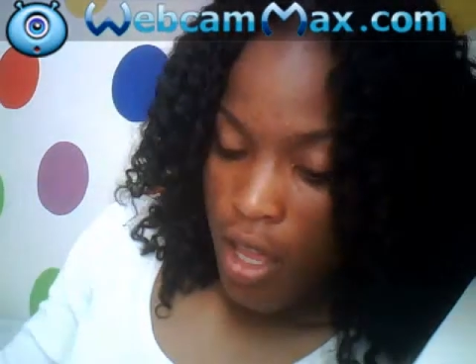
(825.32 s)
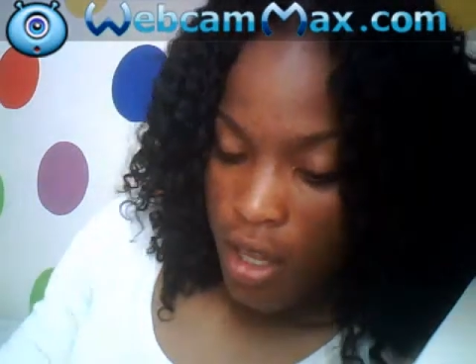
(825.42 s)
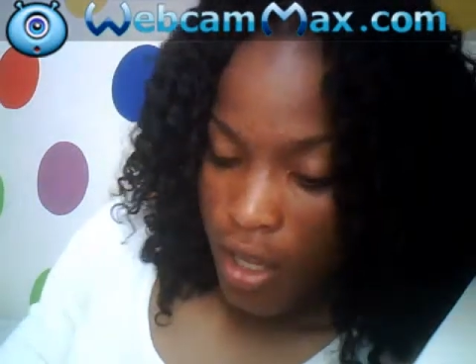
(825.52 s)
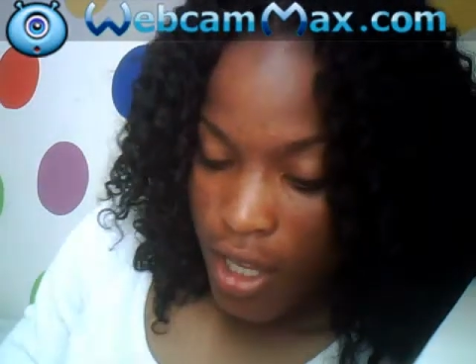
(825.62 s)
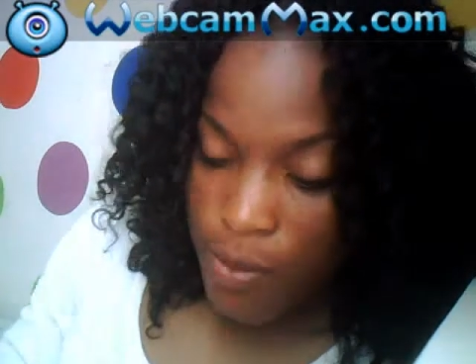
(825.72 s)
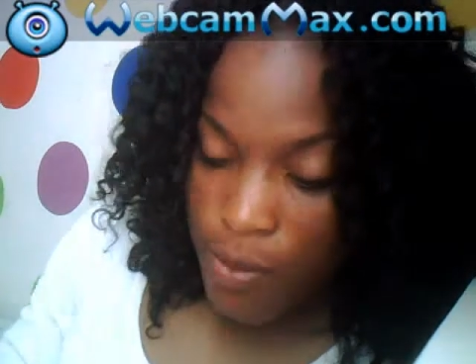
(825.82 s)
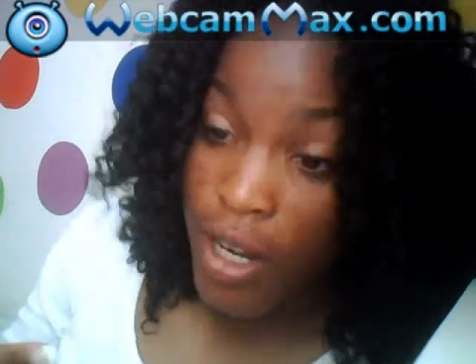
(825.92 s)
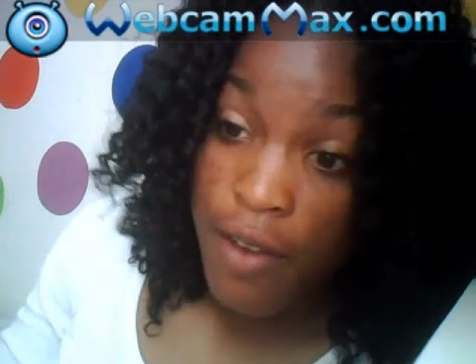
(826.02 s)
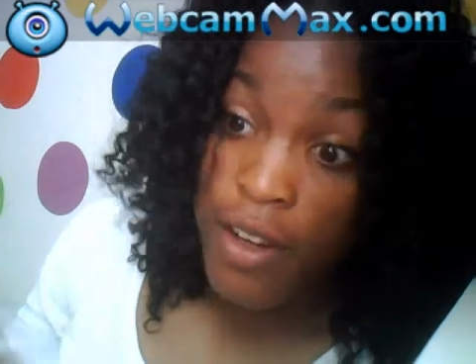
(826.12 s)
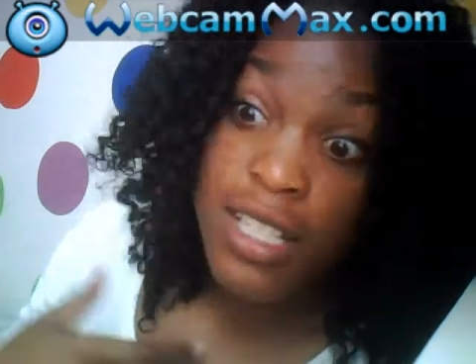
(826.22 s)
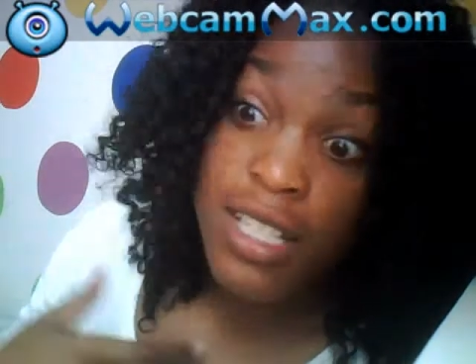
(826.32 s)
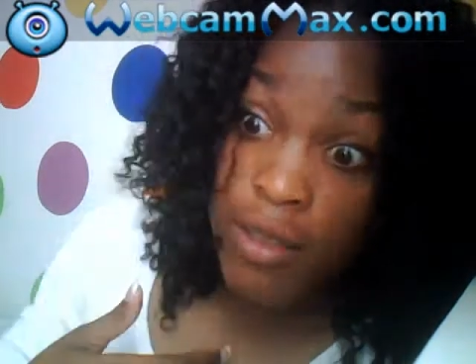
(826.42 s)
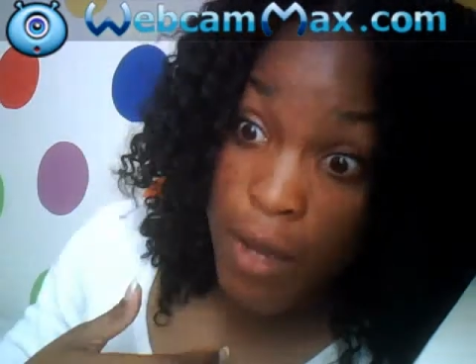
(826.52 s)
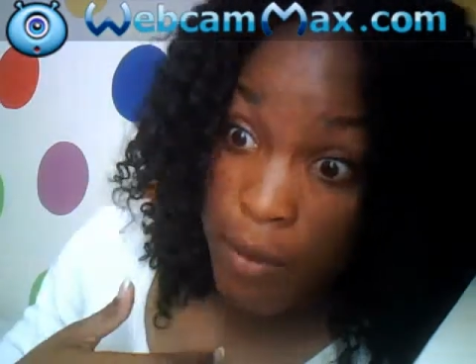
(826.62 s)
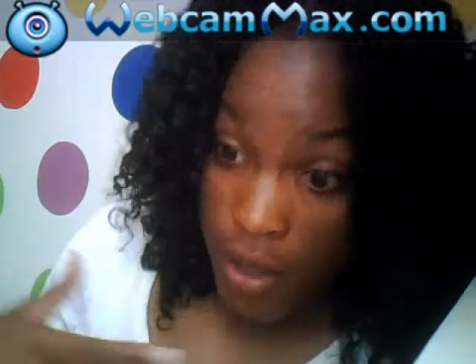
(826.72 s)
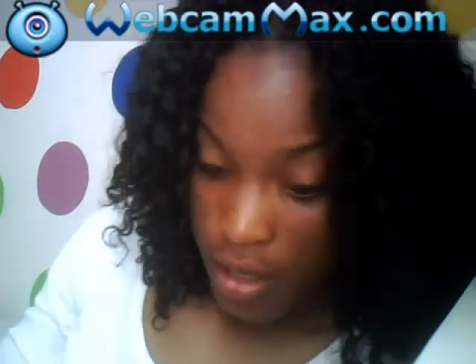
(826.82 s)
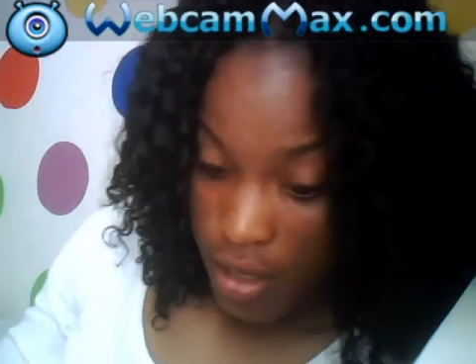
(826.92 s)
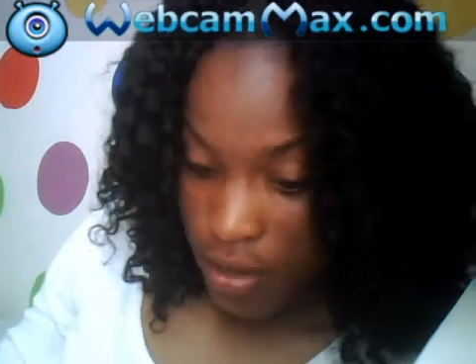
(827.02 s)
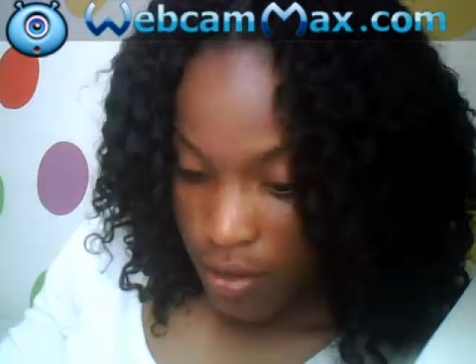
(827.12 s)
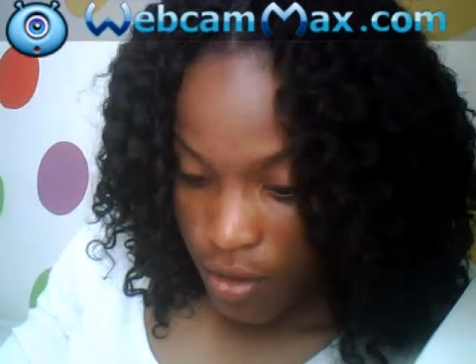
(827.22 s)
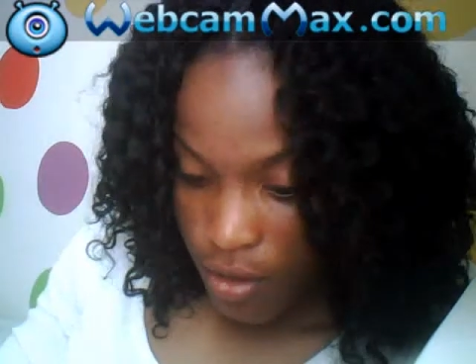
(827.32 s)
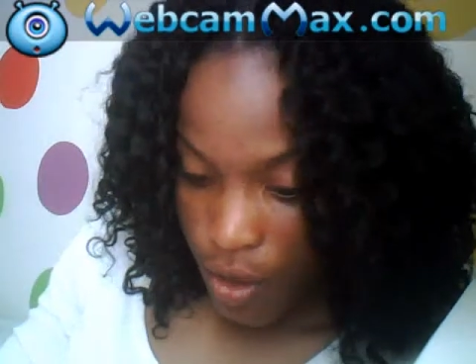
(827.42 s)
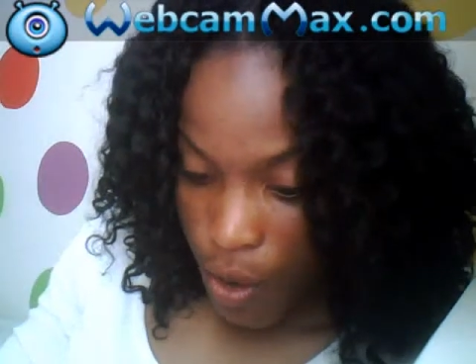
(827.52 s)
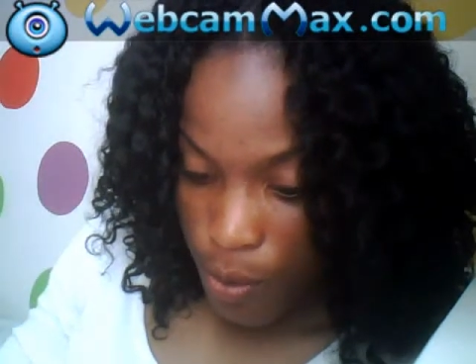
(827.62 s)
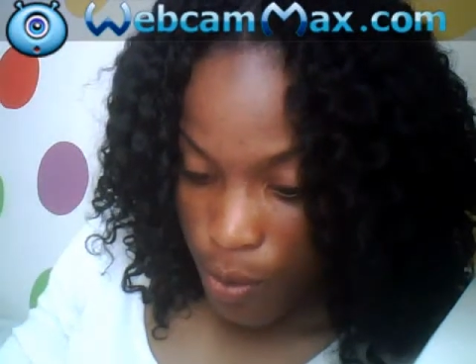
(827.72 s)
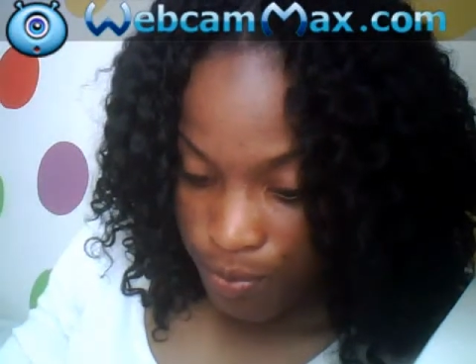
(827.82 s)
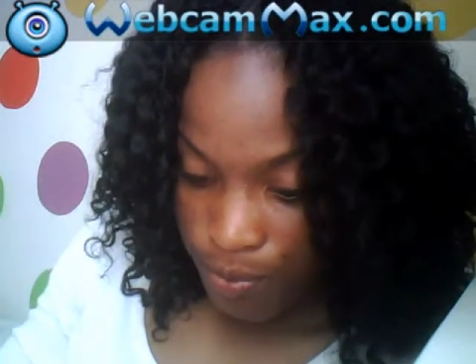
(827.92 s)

it's whatever. That's just my opinion. So